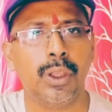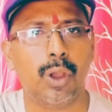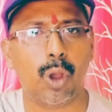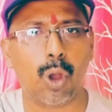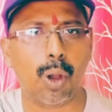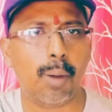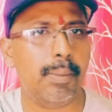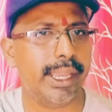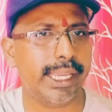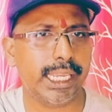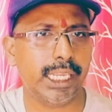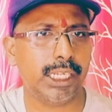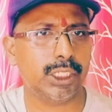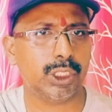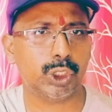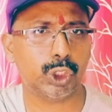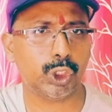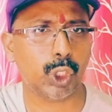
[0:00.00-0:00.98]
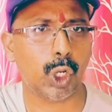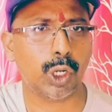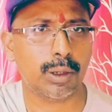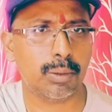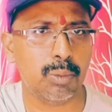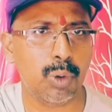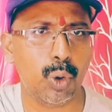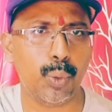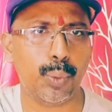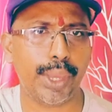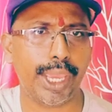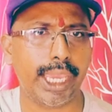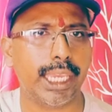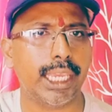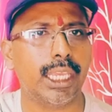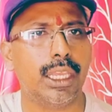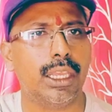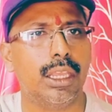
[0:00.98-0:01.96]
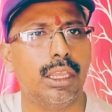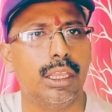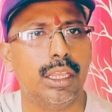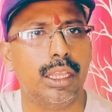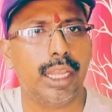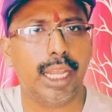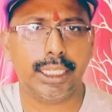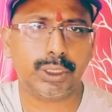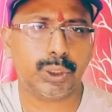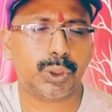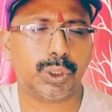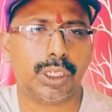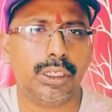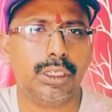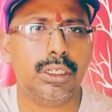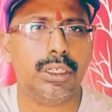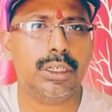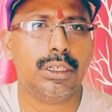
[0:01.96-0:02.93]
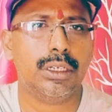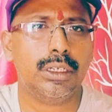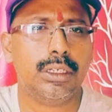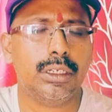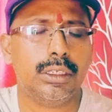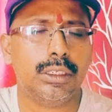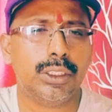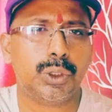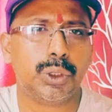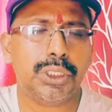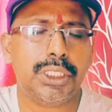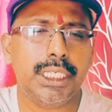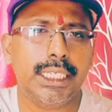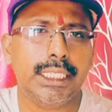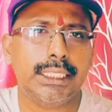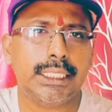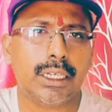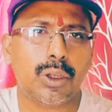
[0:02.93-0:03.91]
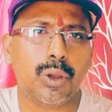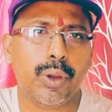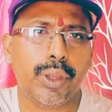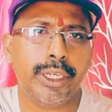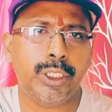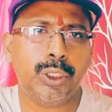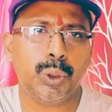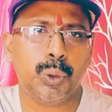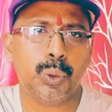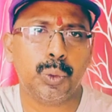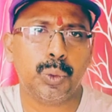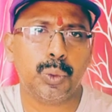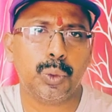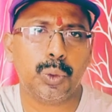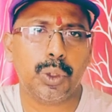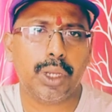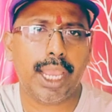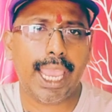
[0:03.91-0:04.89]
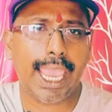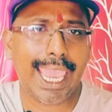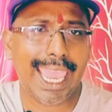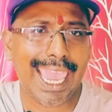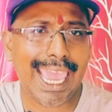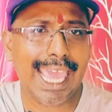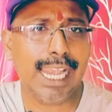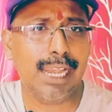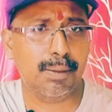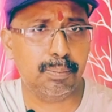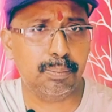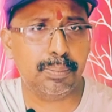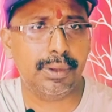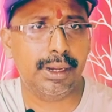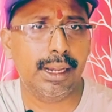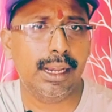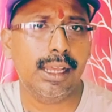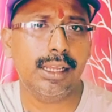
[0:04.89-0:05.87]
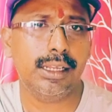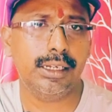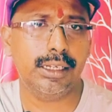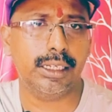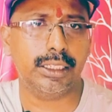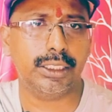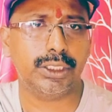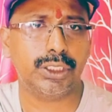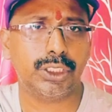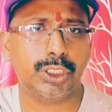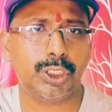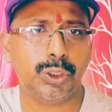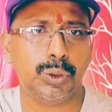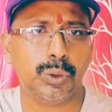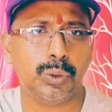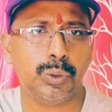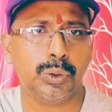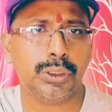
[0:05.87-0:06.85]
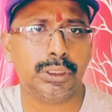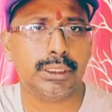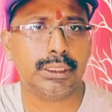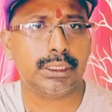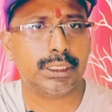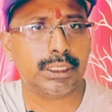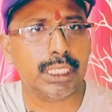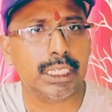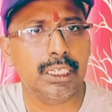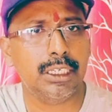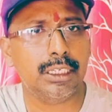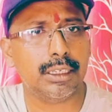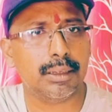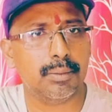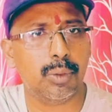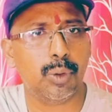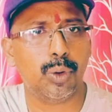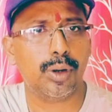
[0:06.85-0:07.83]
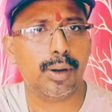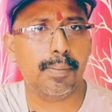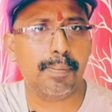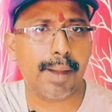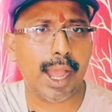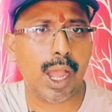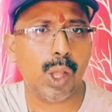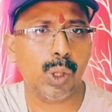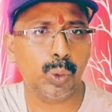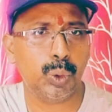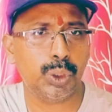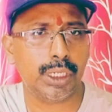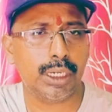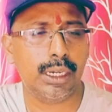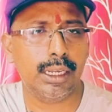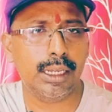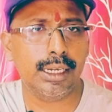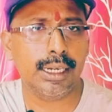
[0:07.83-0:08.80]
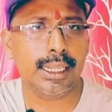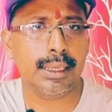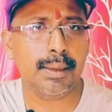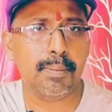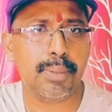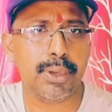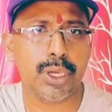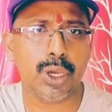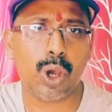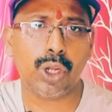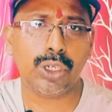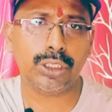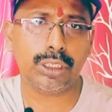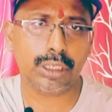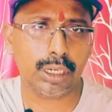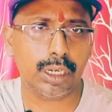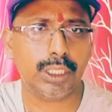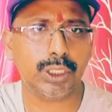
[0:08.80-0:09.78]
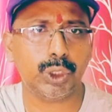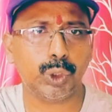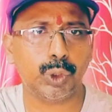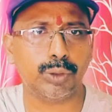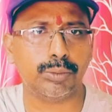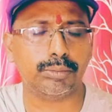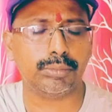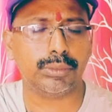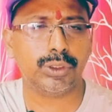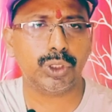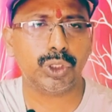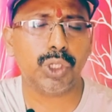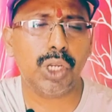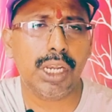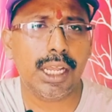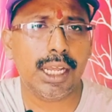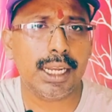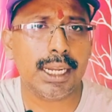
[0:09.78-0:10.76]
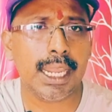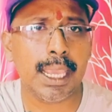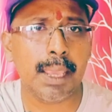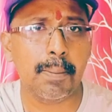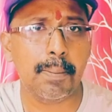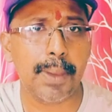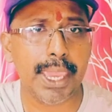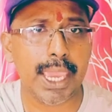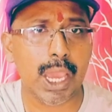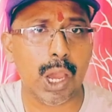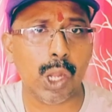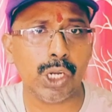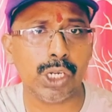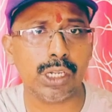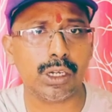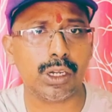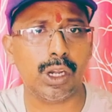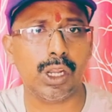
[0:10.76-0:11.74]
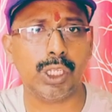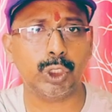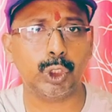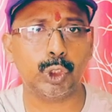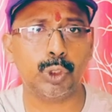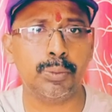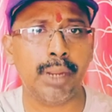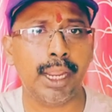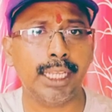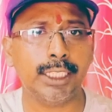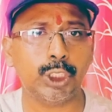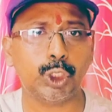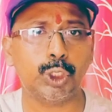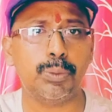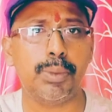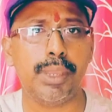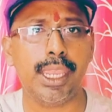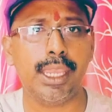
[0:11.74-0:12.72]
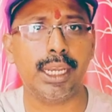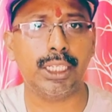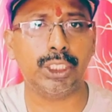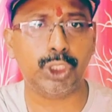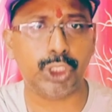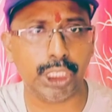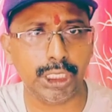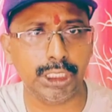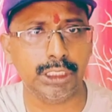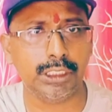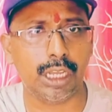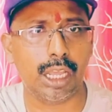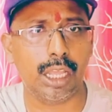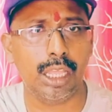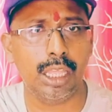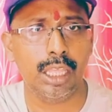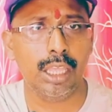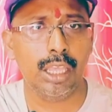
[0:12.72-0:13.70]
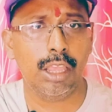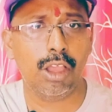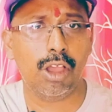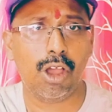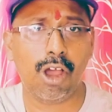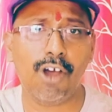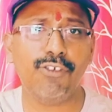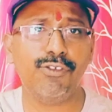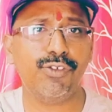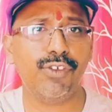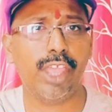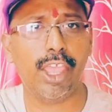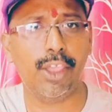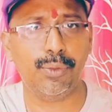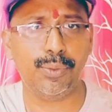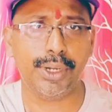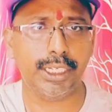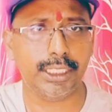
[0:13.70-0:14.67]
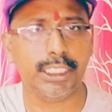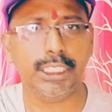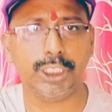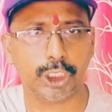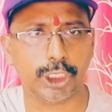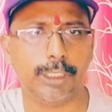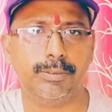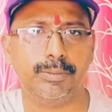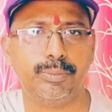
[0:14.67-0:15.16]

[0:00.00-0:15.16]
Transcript: or making a short movie, etc. So these are going to help learners to think more about learning beyond the classroom. So learning beyond the classroom has to be an agenda of every teacher.